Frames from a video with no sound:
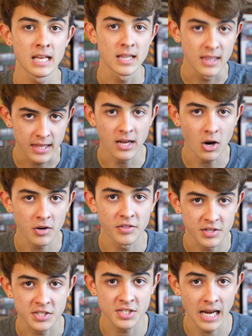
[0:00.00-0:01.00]
They are
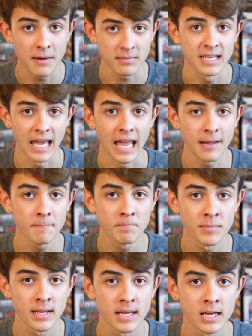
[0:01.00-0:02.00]
the same game
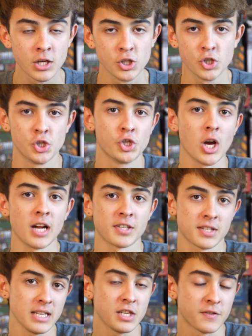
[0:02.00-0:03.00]

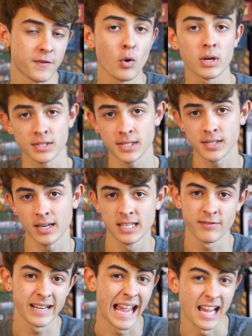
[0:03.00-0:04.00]
just each focuses on a
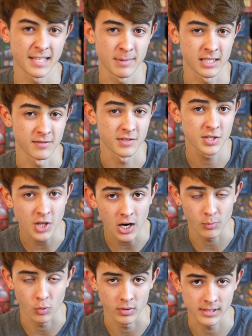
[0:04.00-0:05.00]
different aspect of
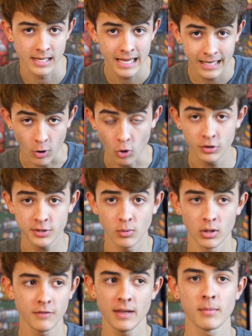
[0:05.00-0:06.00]
Star Wars. Also,
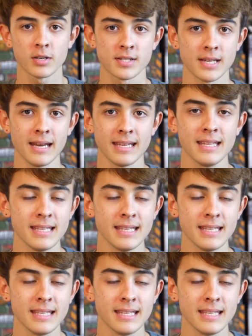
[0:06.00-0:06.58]
all of them are set in